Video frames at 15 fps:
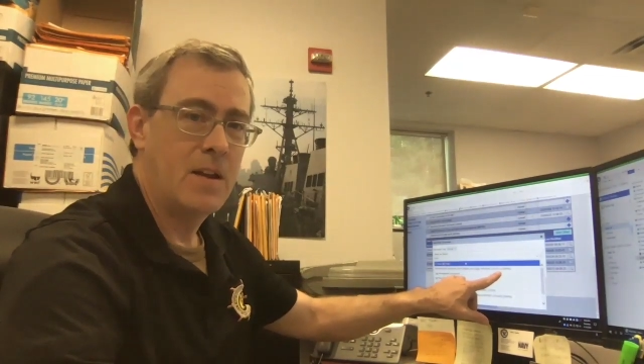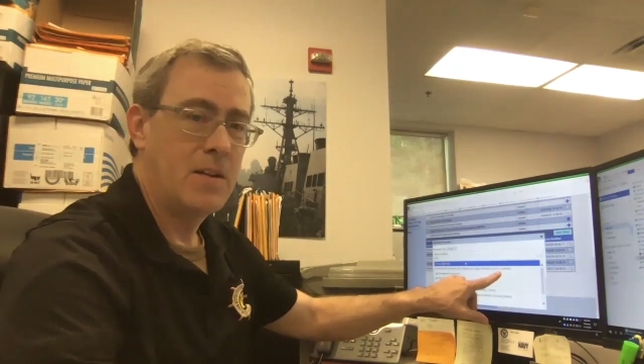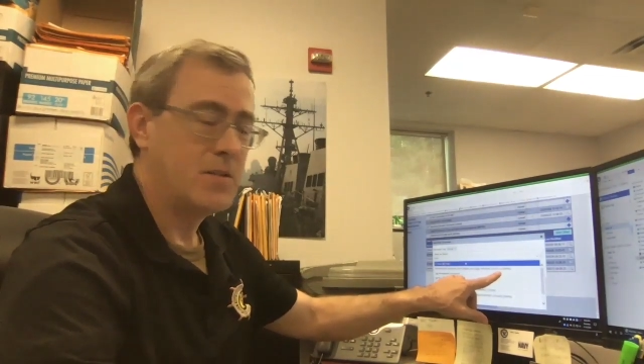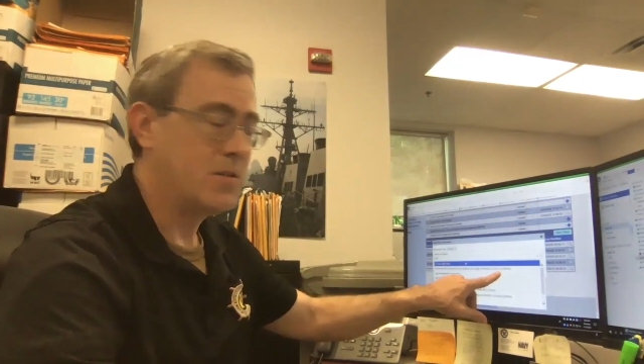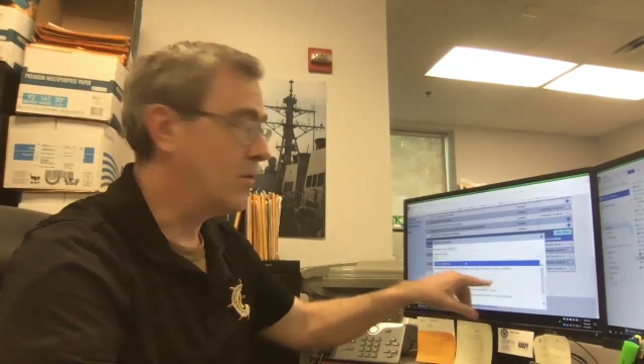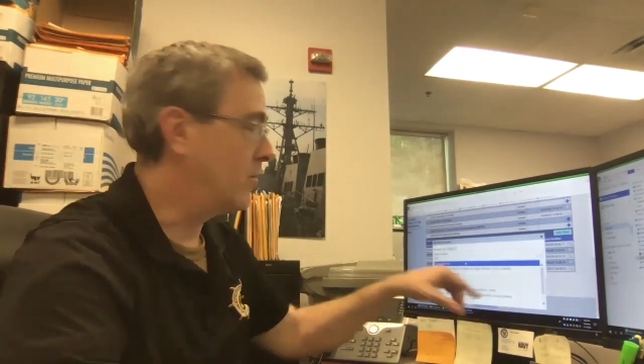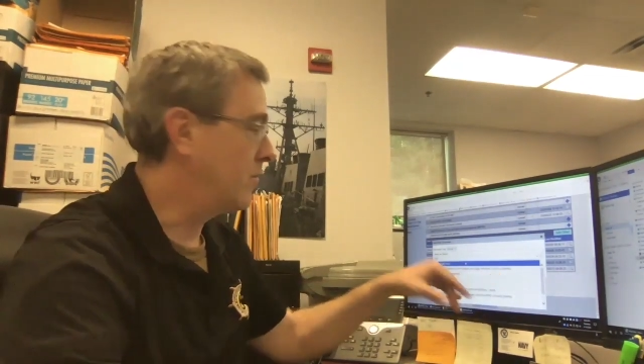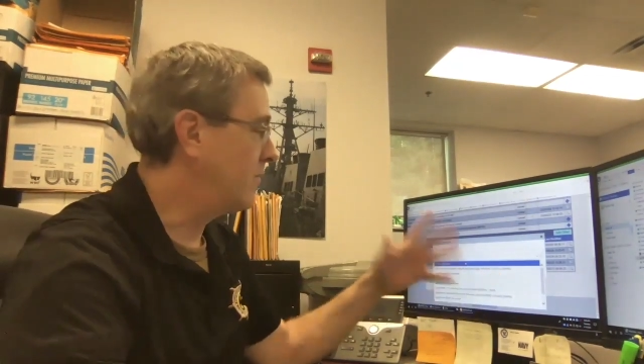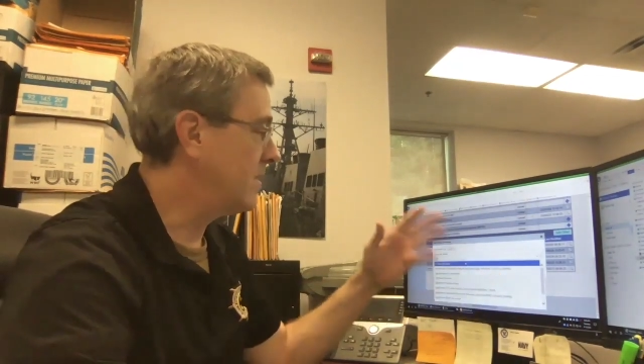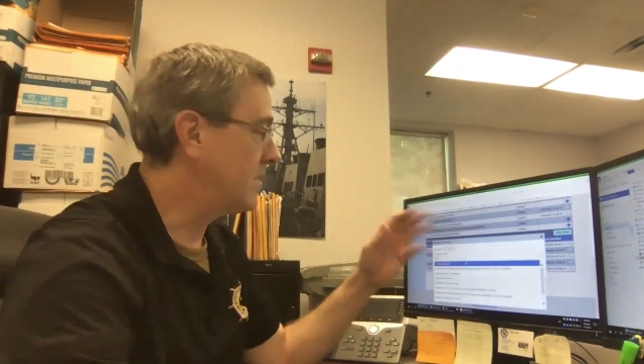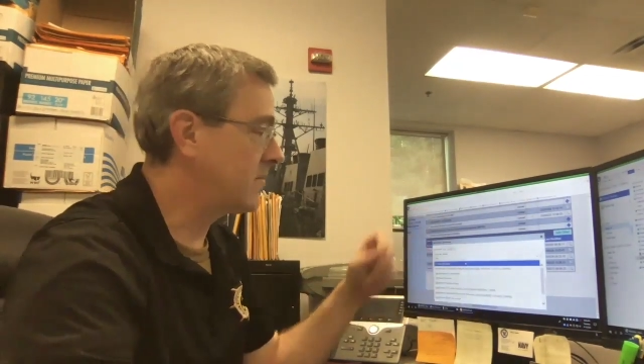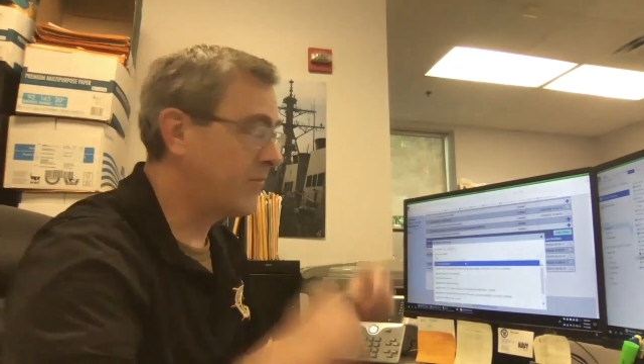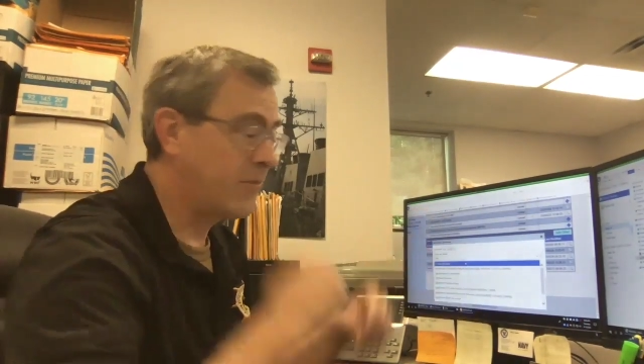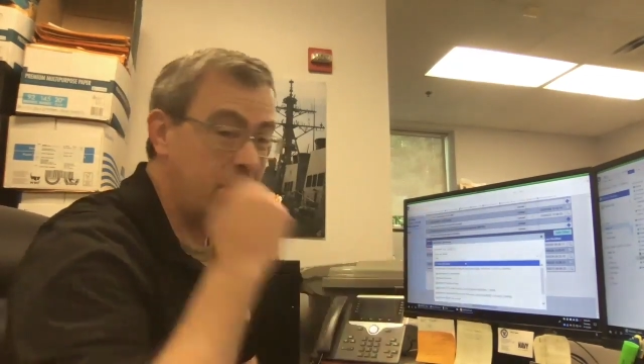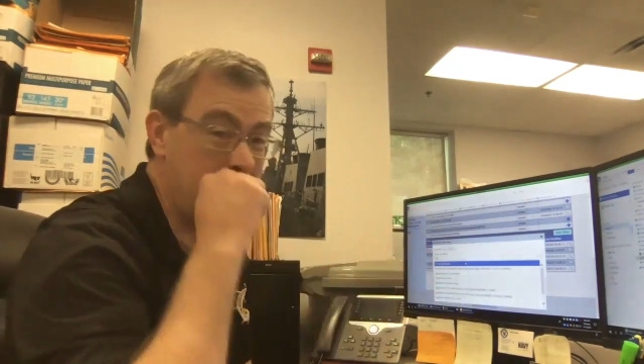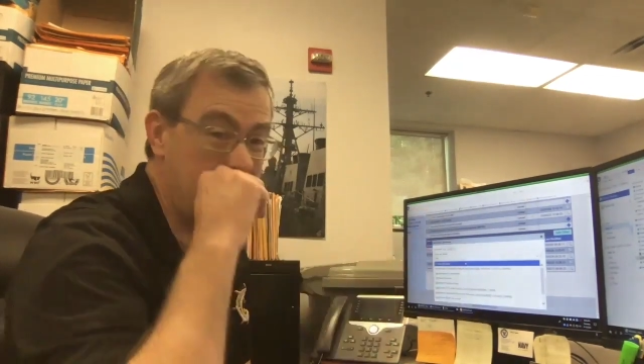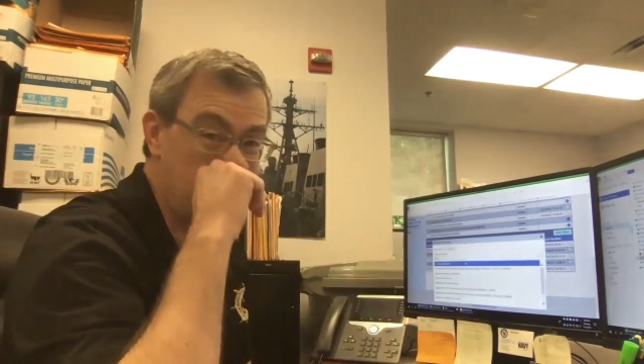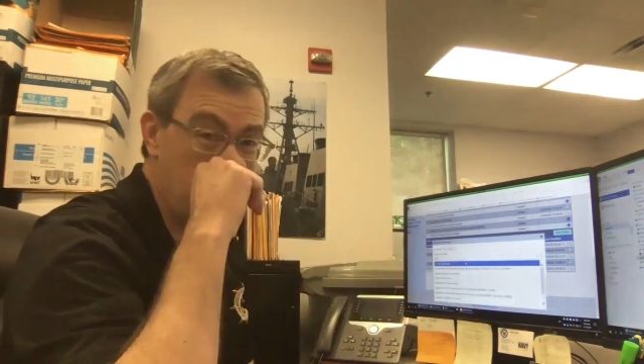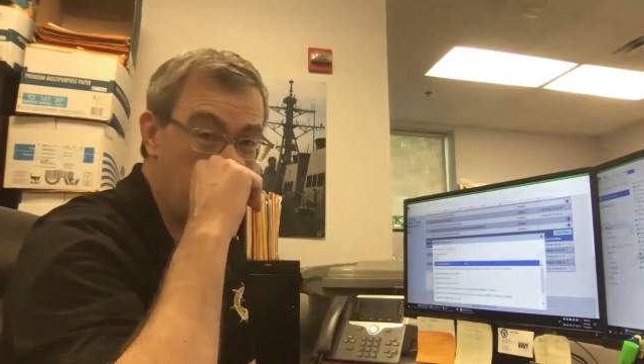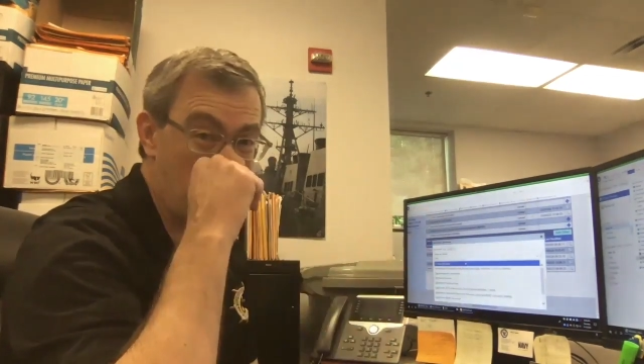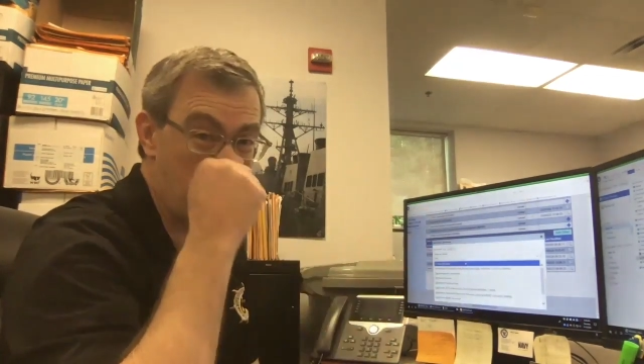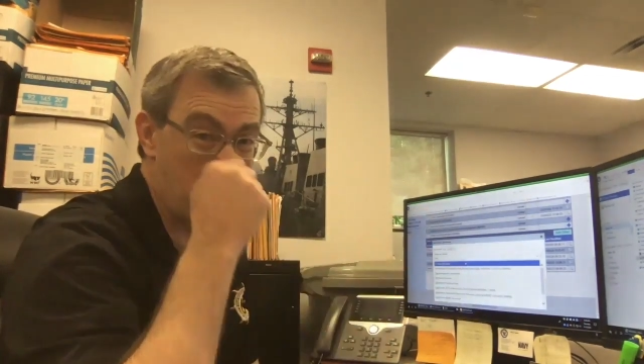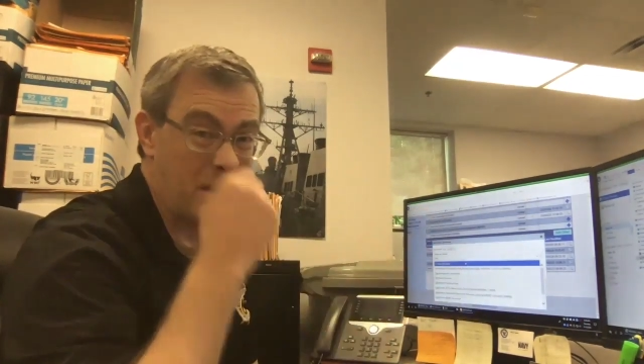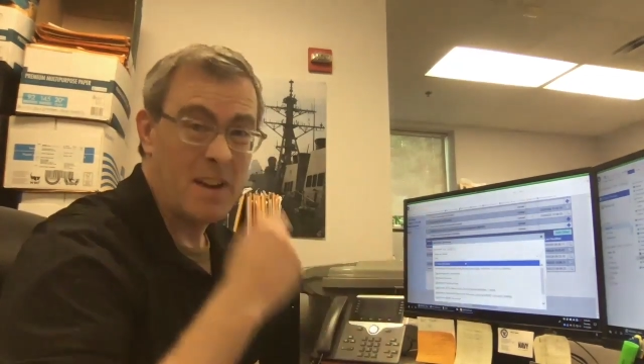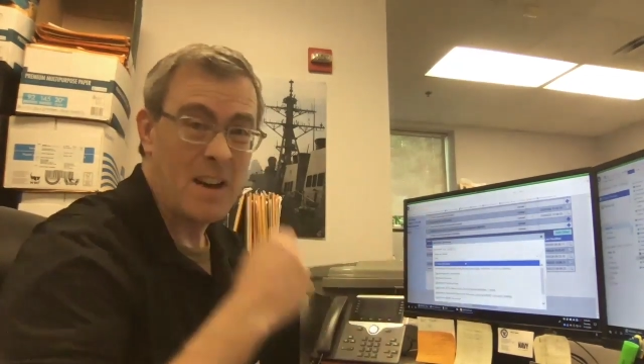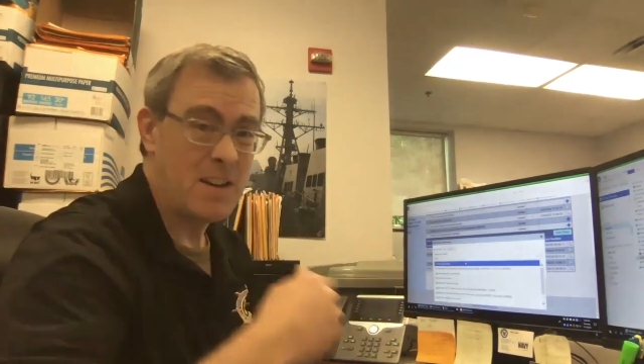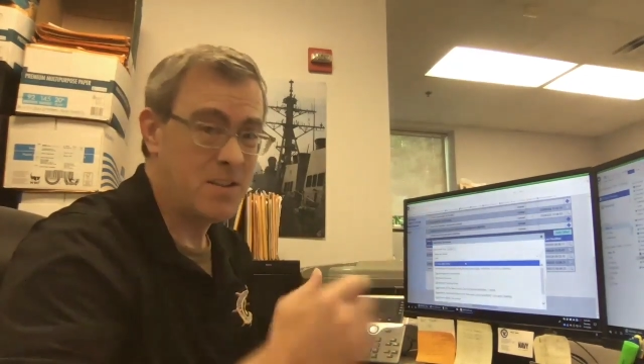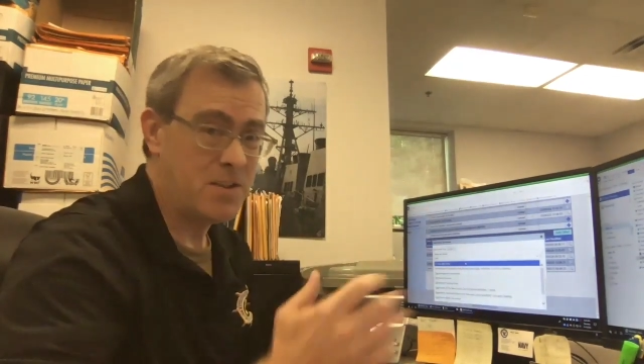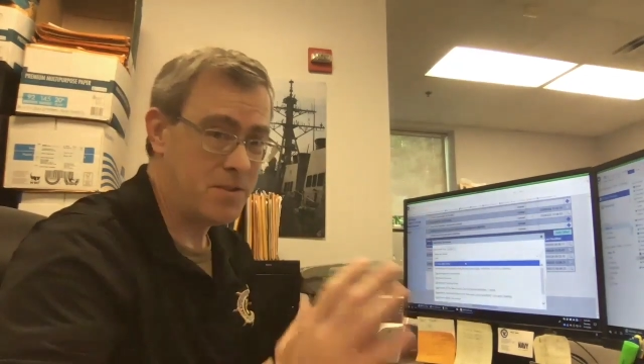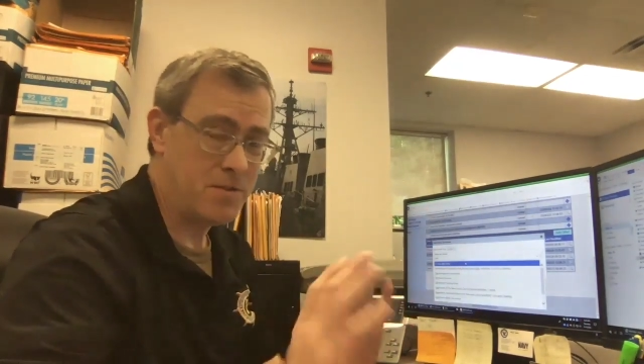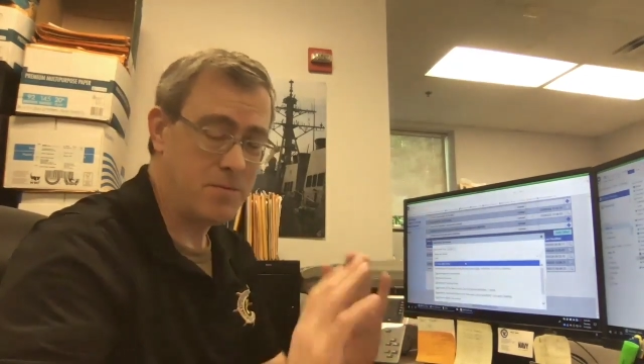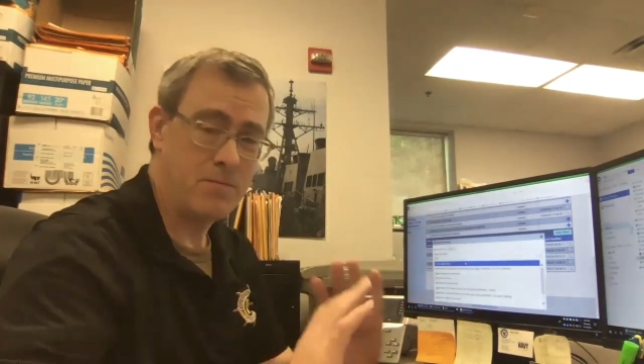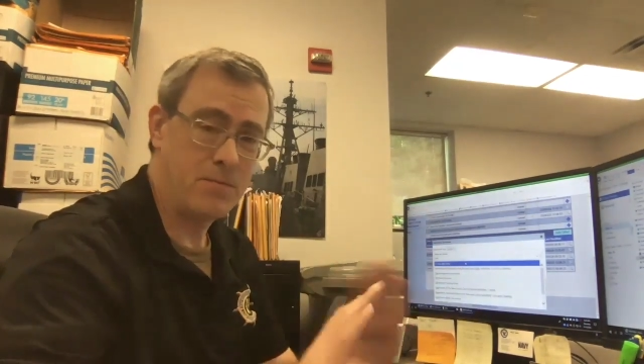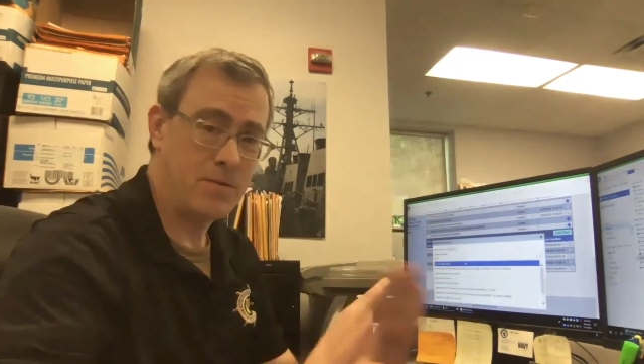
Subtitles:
So this frees you up in case